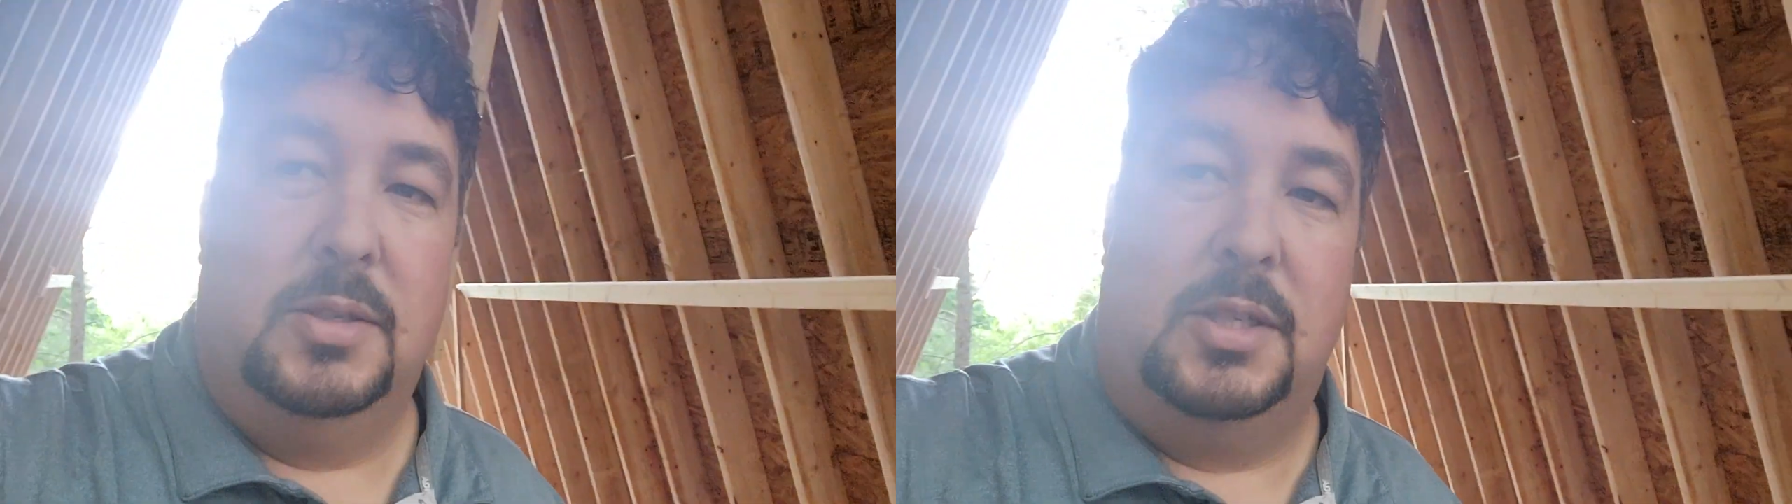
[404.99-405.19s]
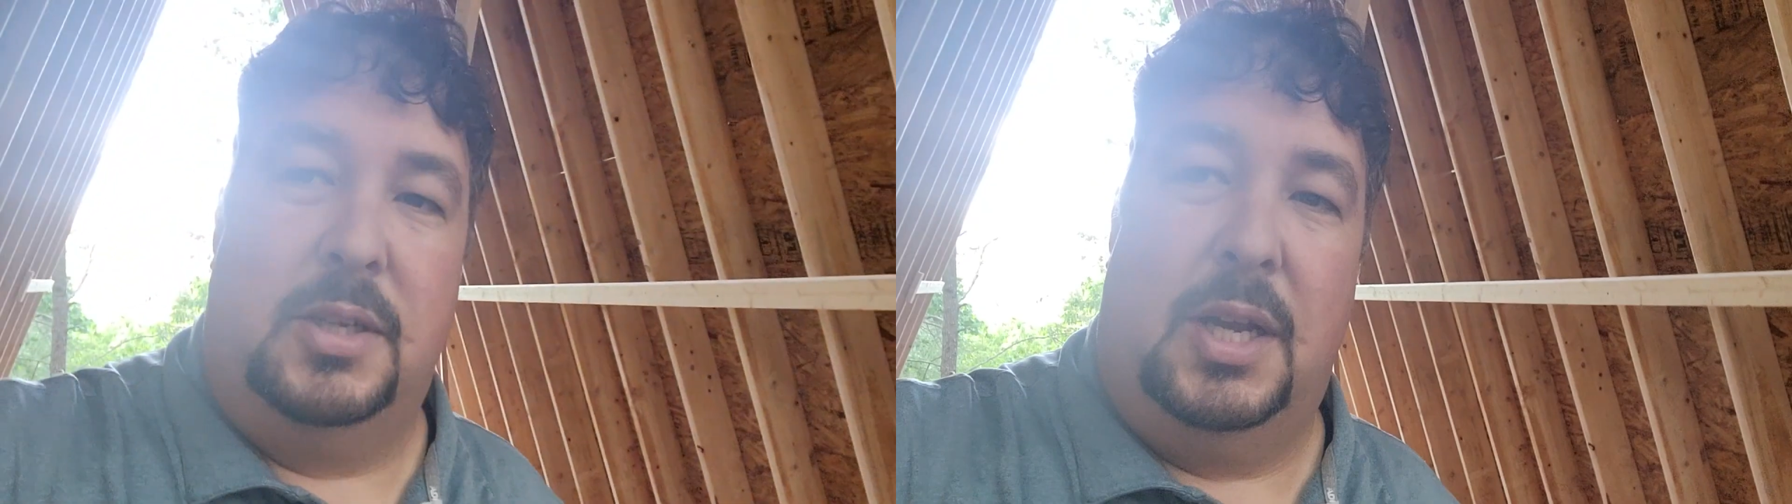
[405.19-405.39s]

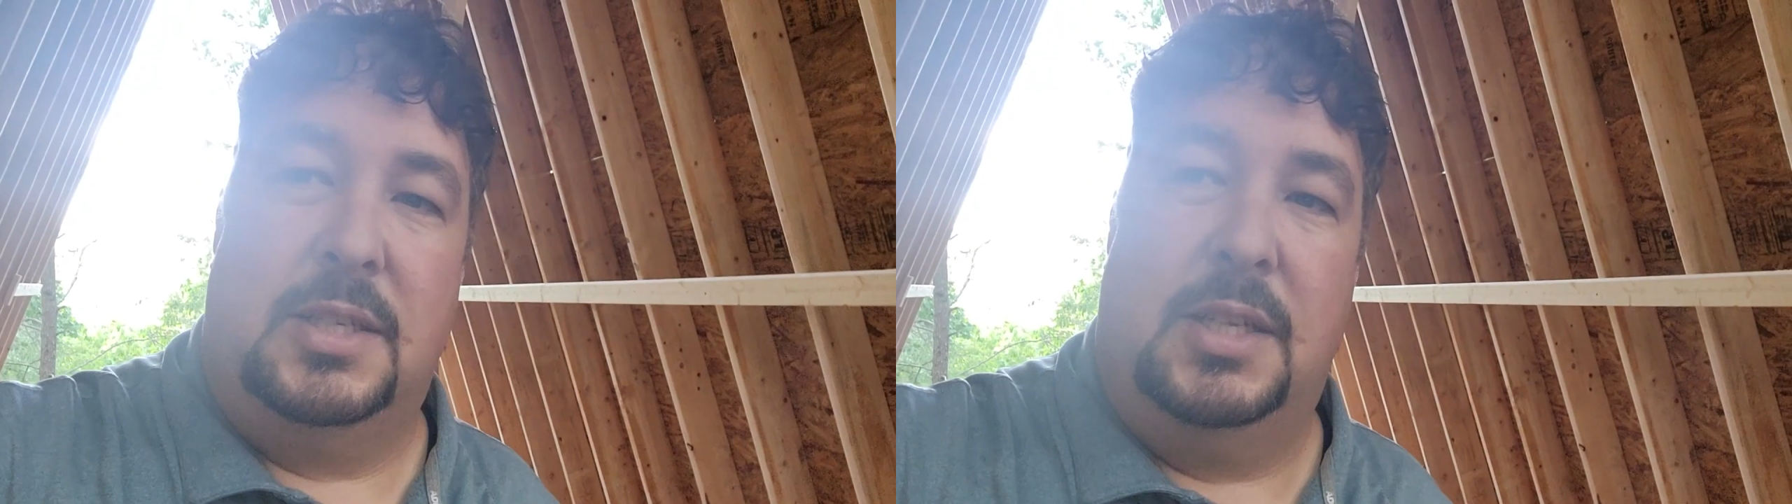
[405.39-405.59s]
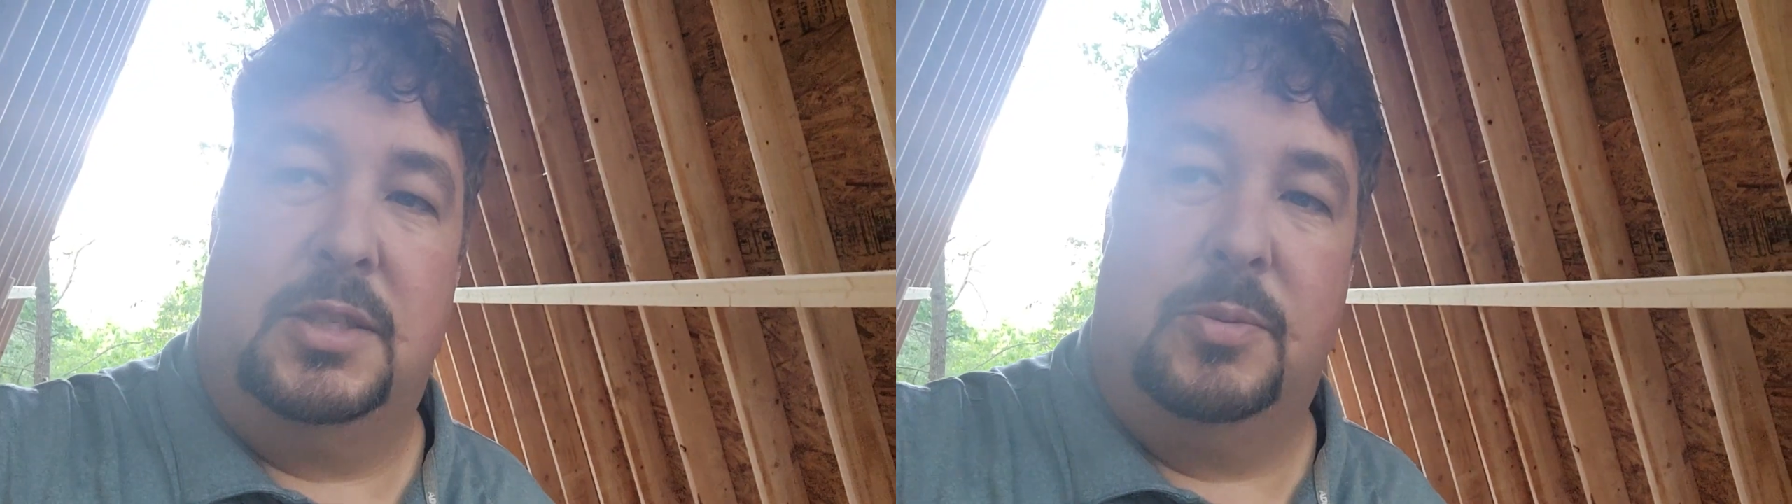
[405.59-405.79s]
See you
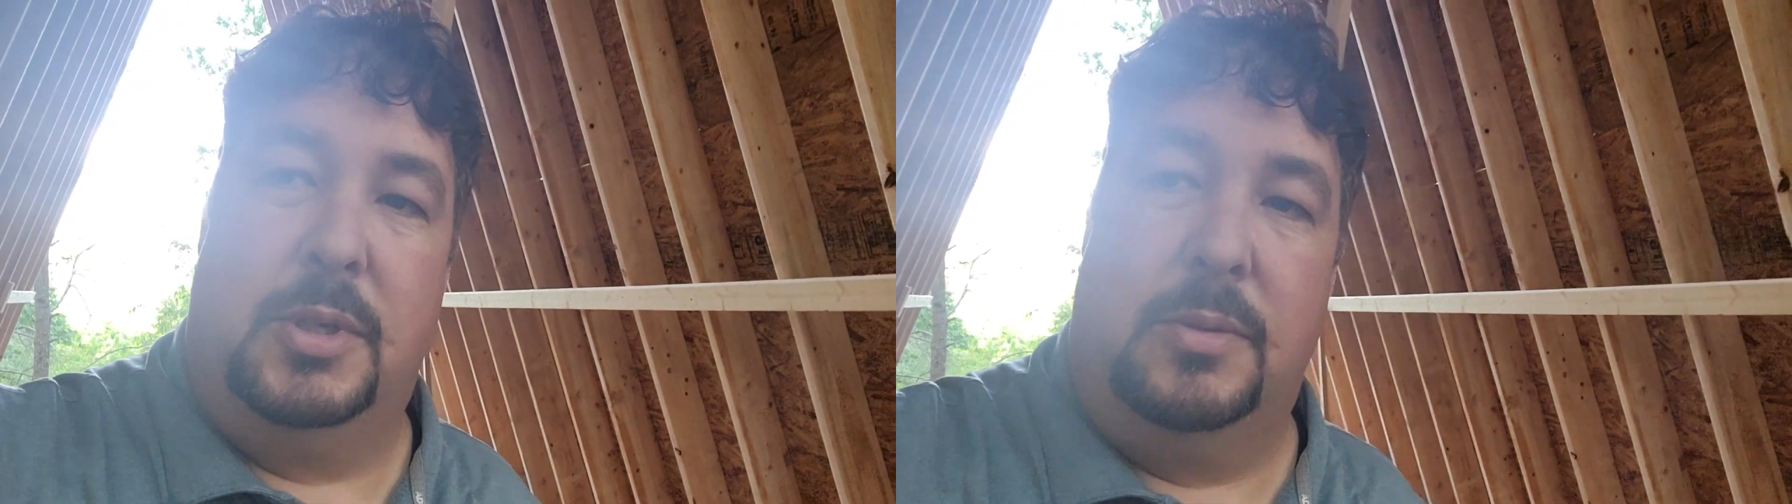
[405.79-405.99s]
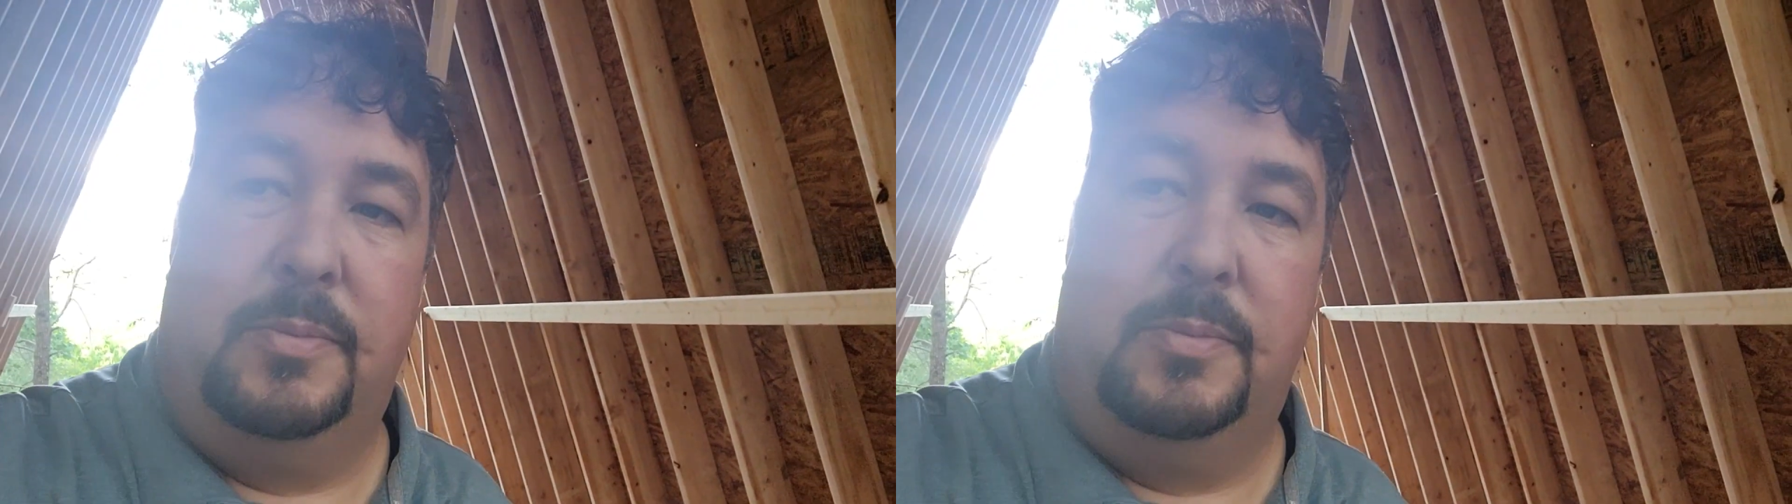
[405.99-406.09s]
guys next week.